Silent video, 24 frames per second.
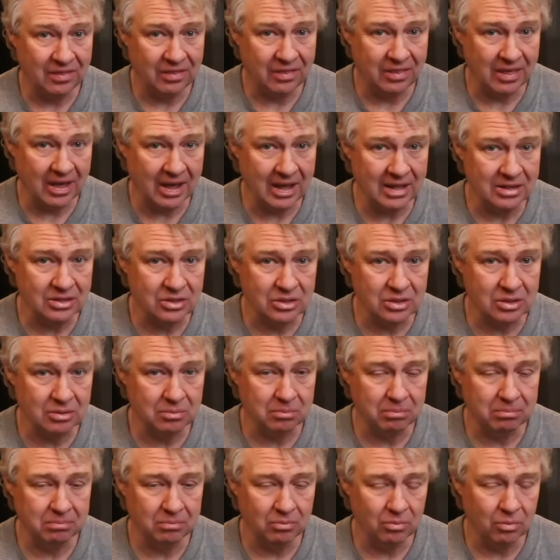that's
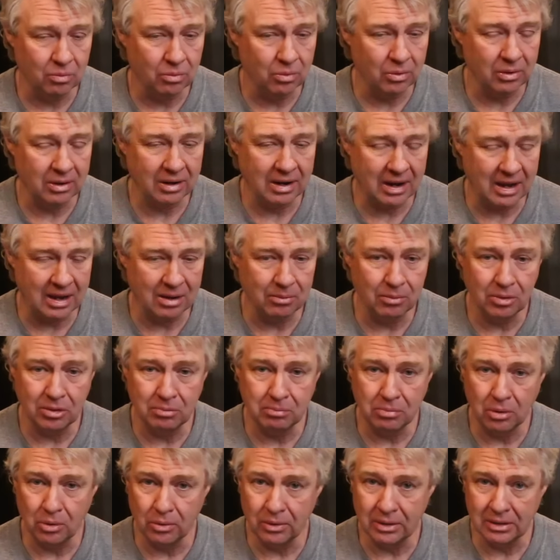where I
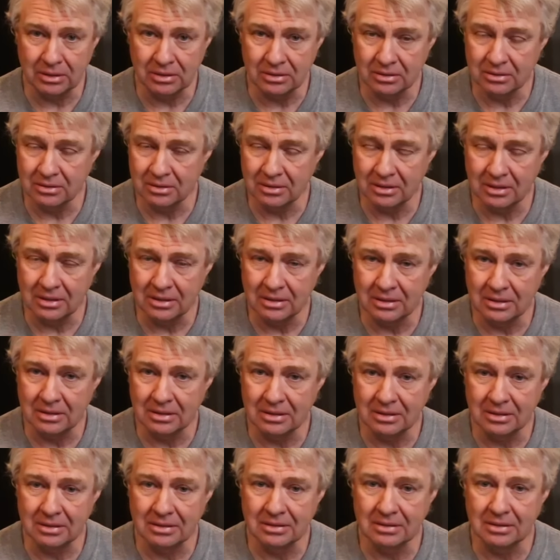would point,
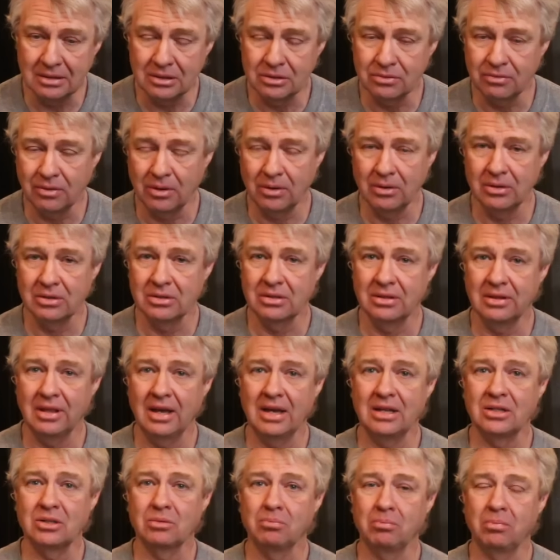and as far as
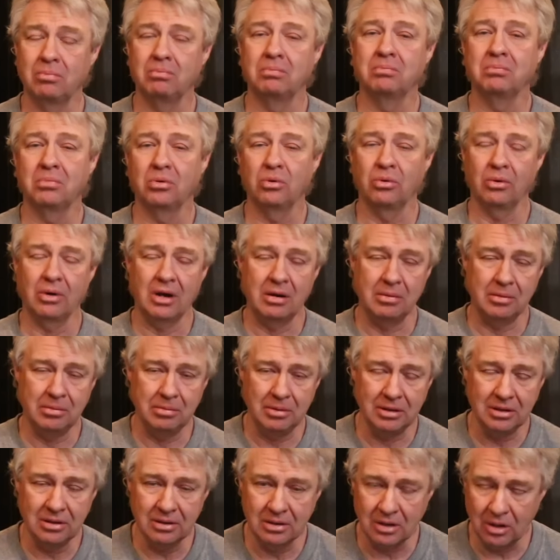that's
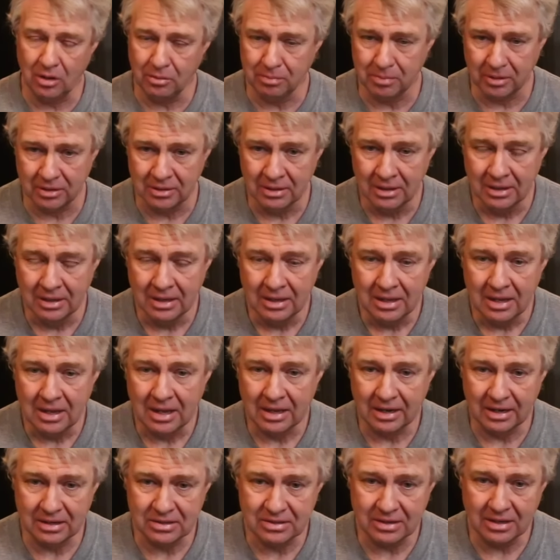probably the culprit.
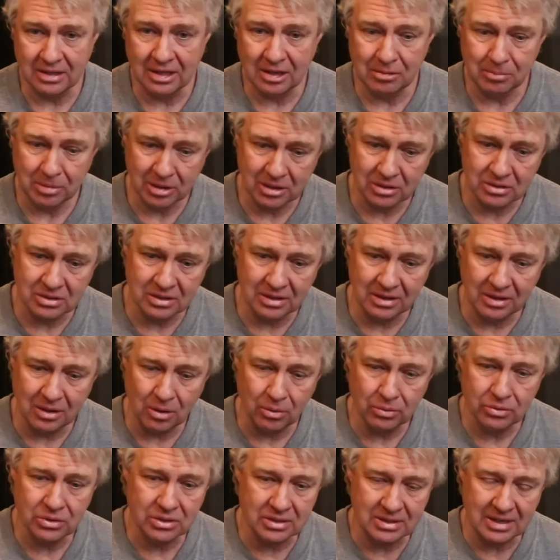And I say that because
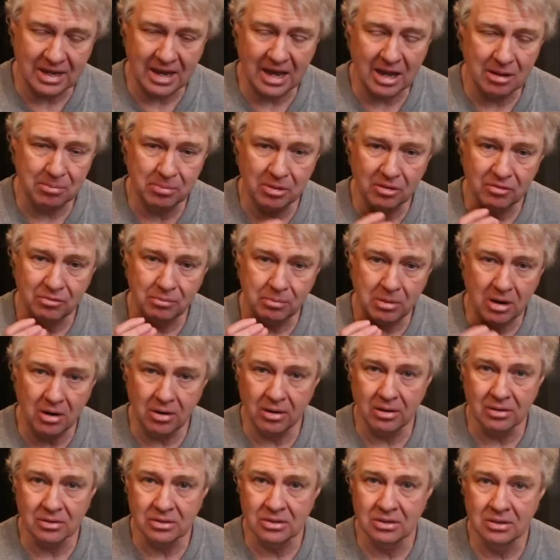those type of
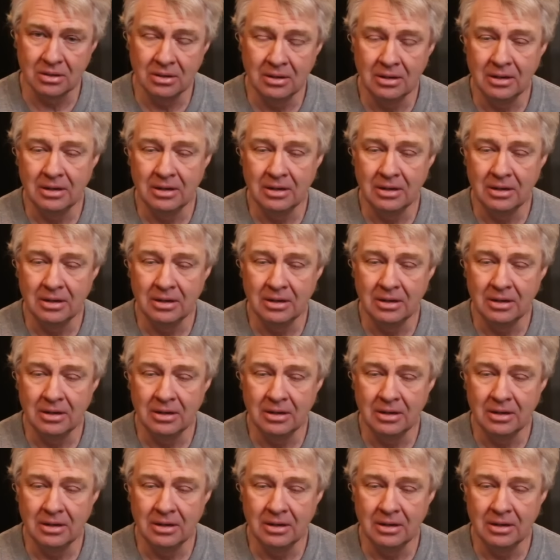parts